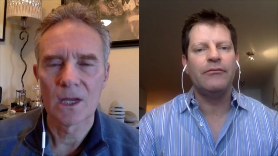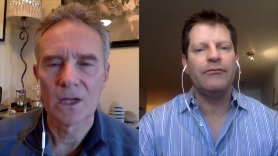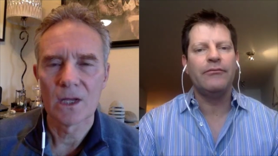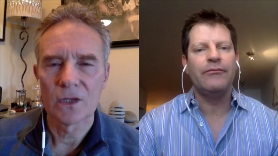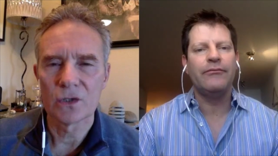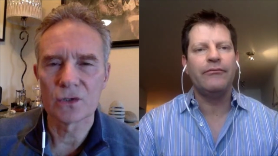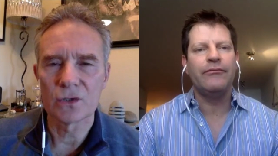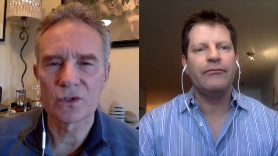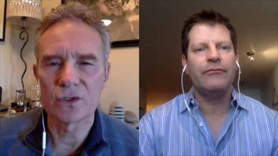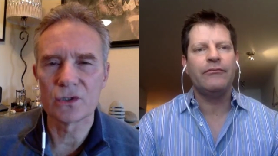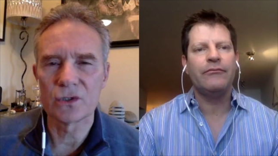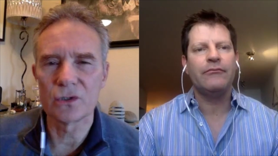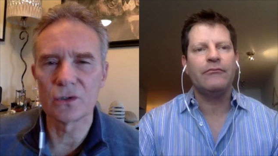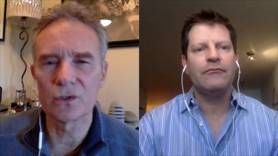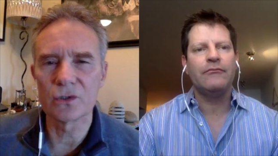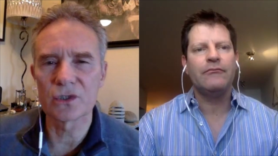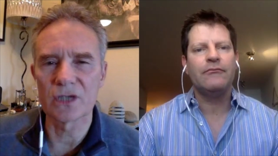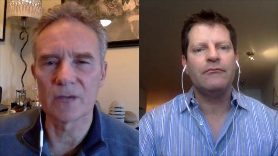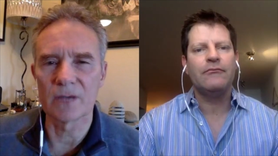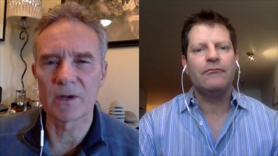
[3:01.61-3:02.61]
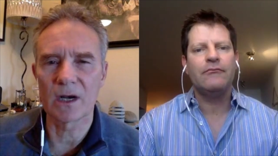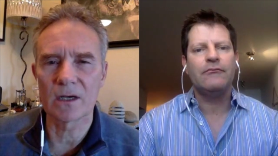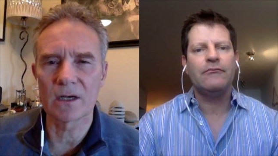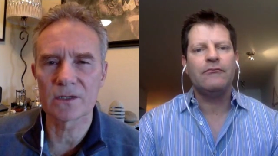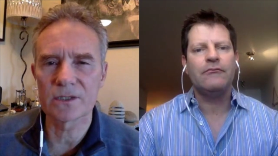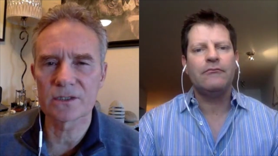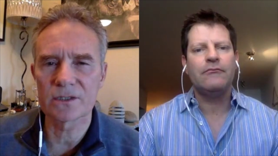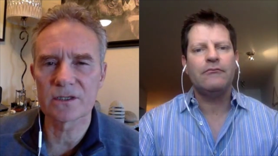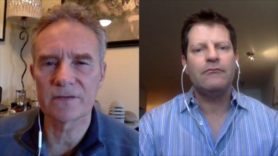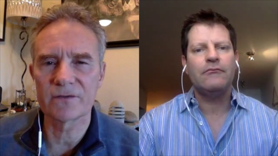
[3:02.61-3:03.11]
Speaker 1: Do you, do you do seminars and
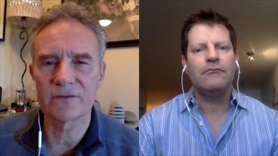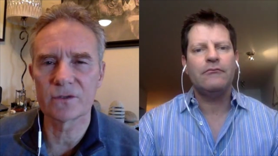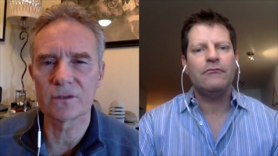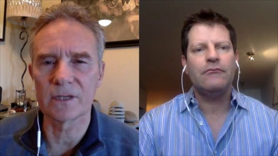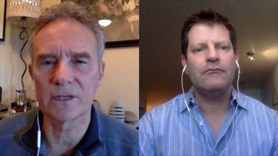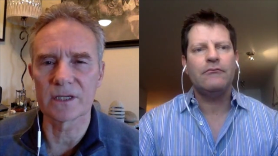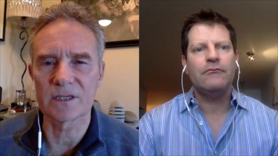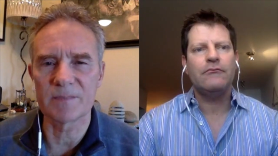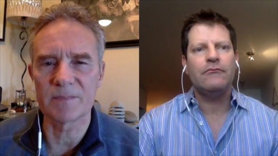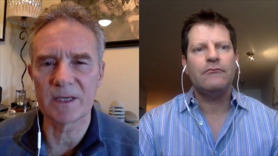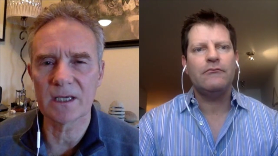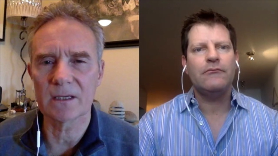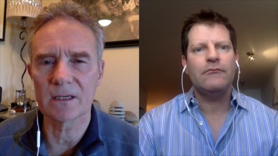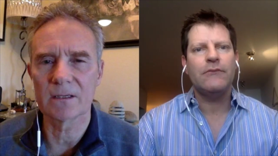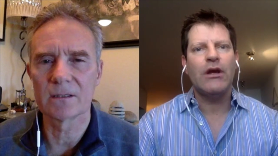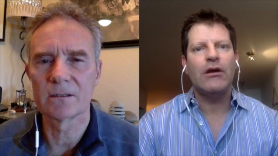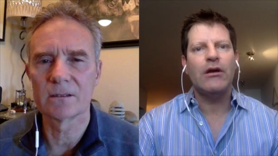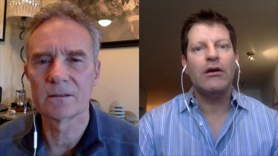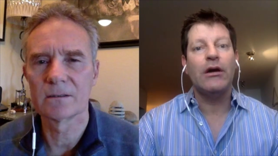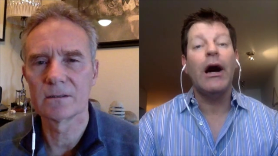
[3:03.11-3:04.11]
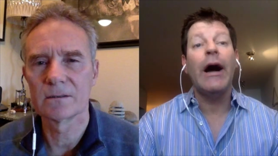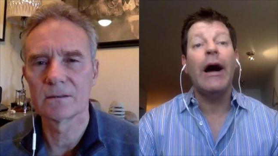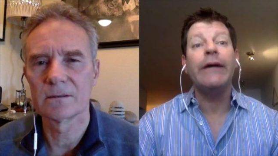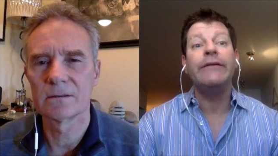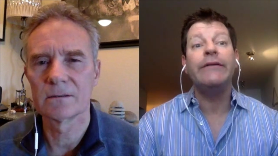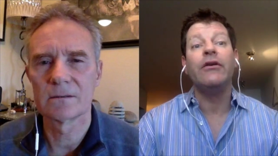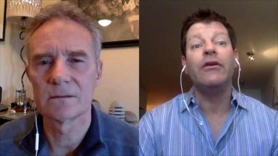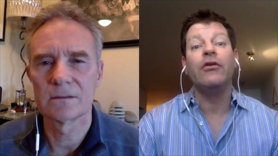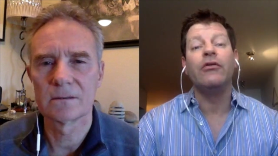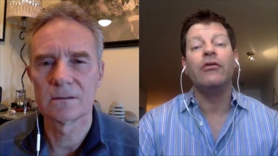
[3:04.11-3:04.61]
stuff too, like speak?
Speaker 2: I
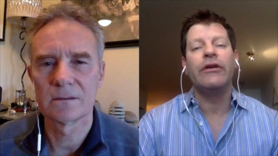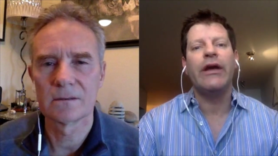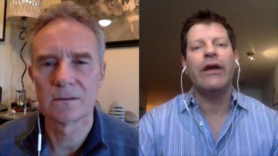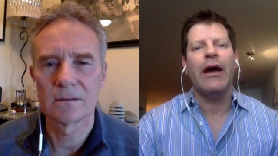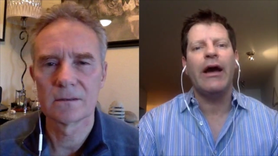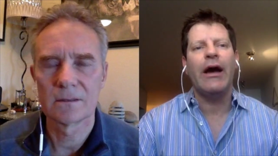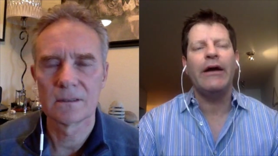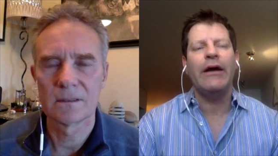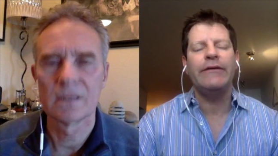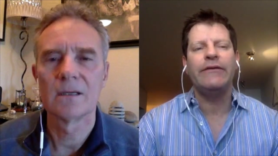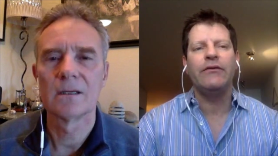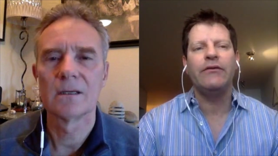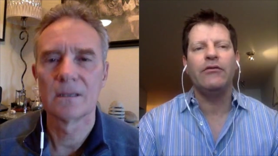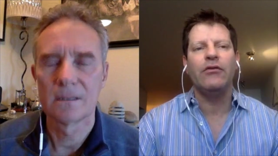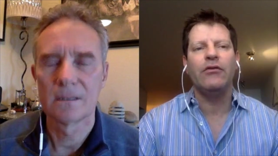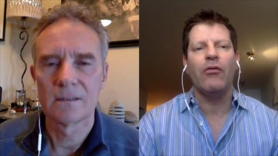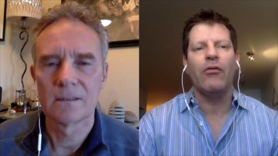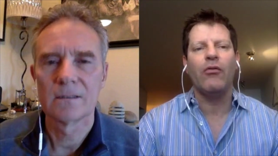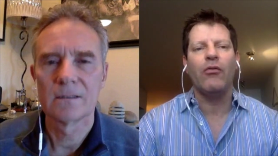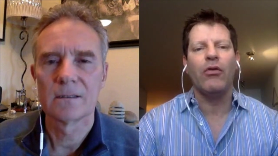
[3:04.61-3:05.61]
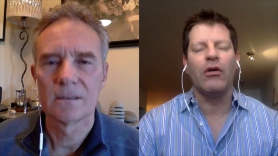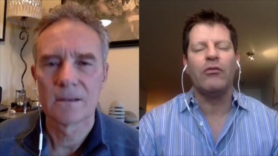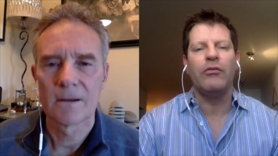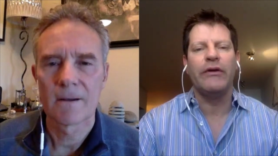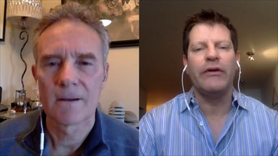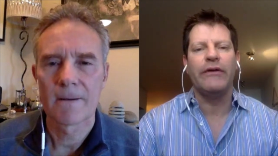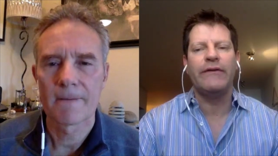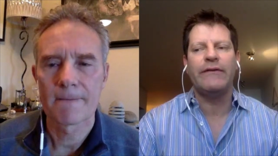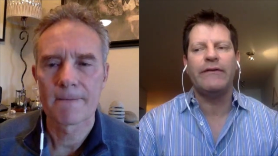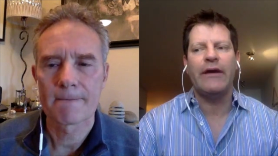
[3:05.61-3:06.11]
do. Yeah, I do. I work
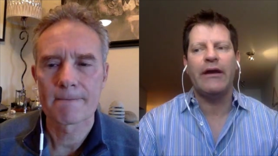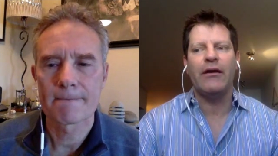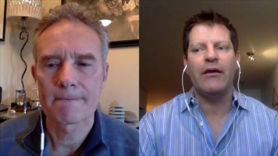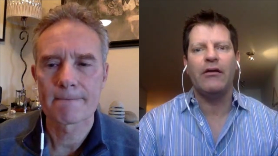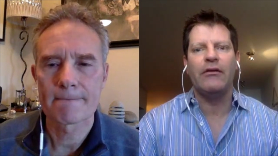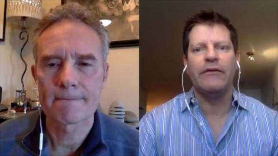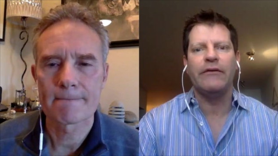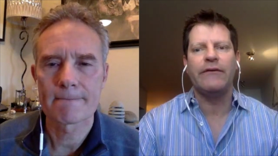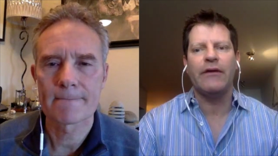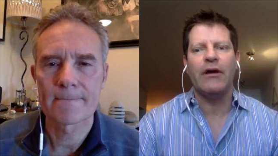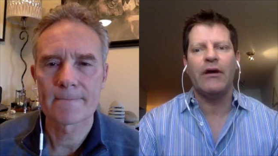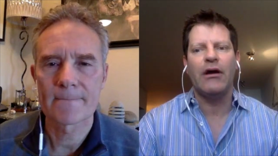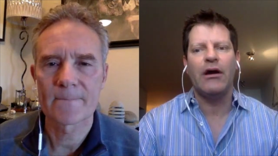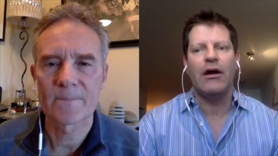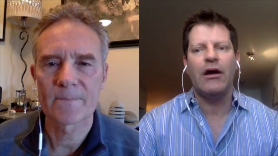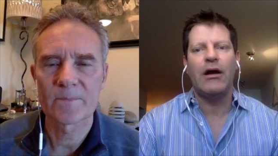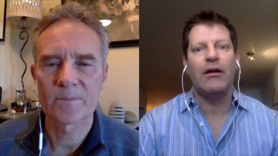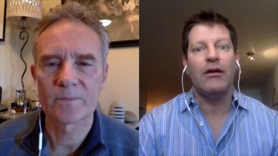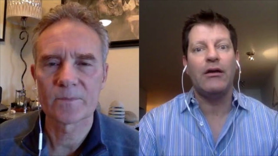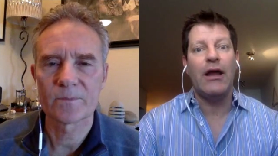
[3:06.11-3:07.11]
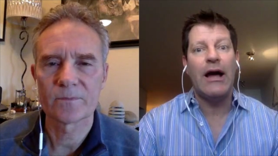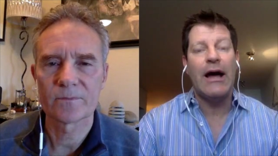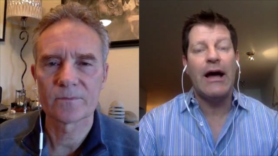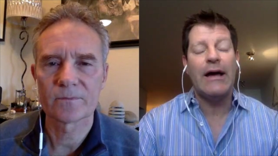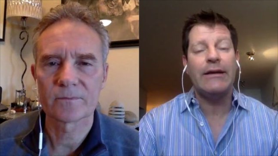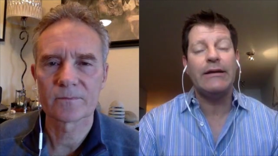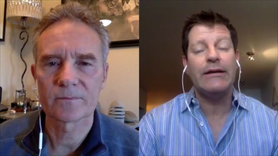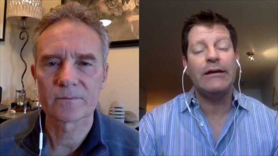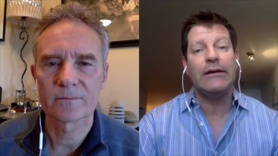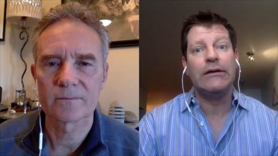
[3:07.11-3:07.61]
with sales uh, a
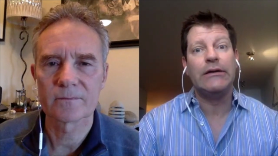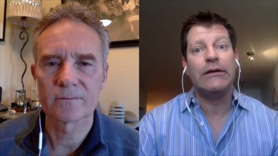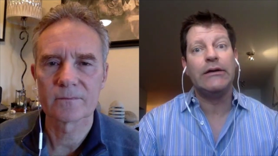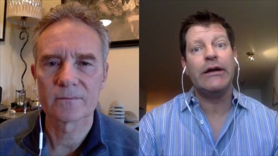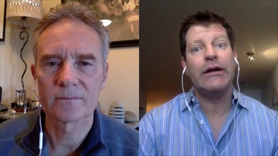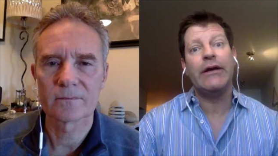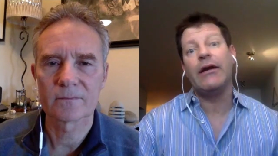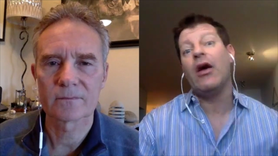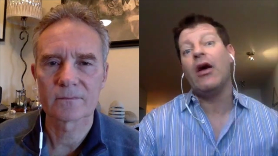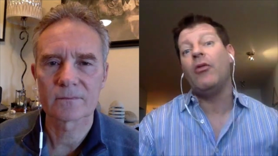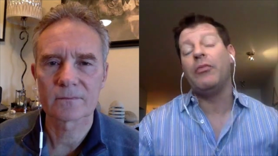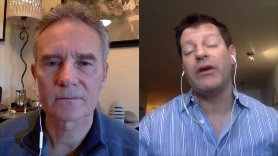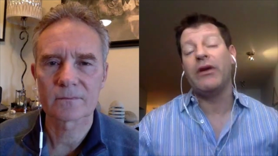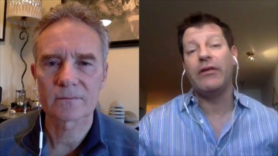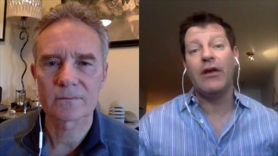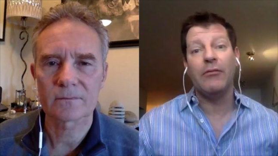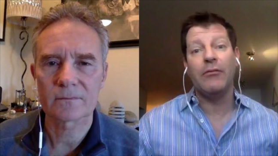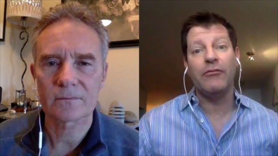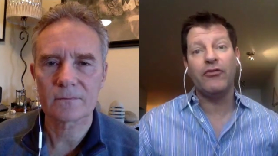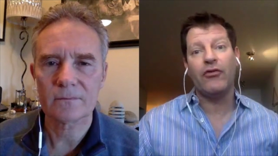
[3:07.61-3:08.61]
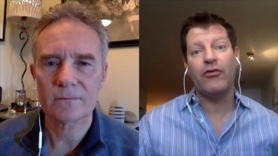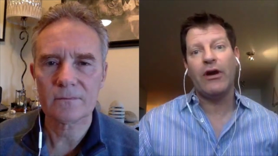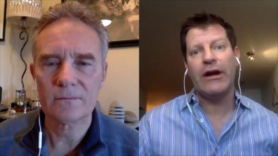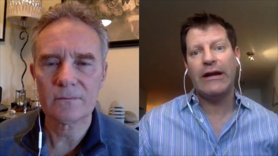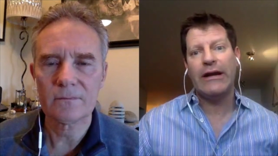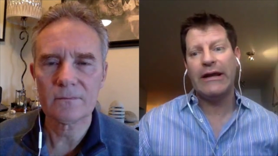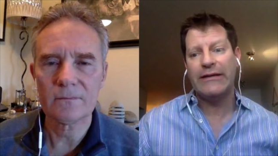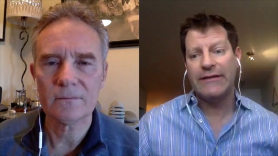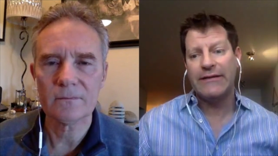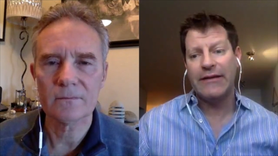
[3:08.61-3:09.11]
lot uh, and helping them trying to
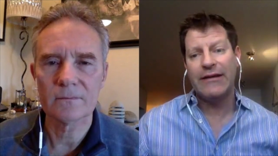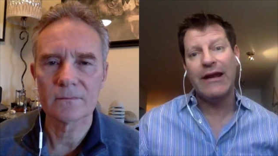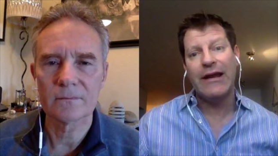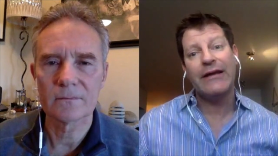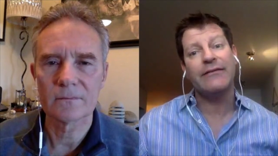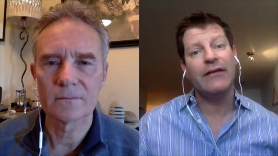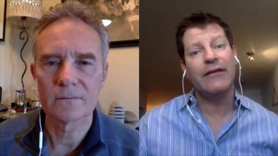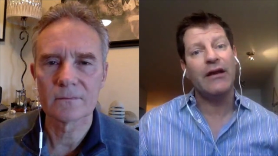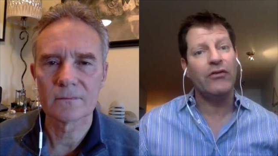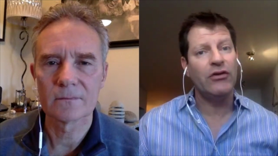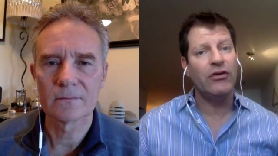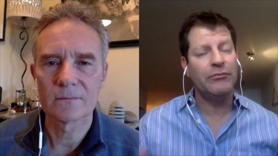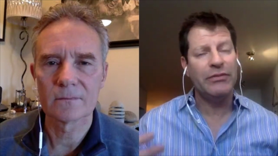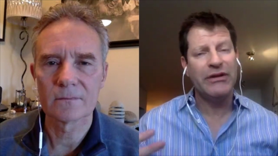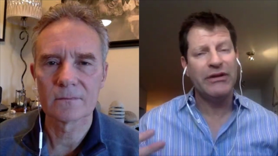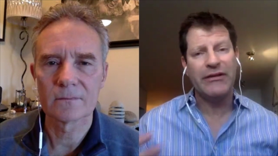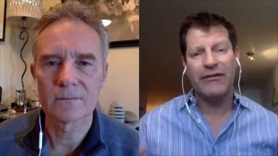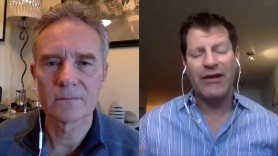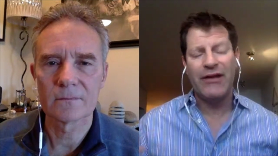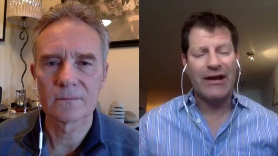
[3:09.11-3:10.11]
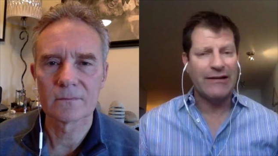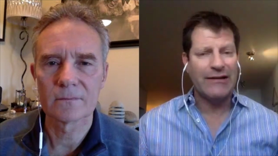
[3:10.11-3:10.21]
get to the next level because a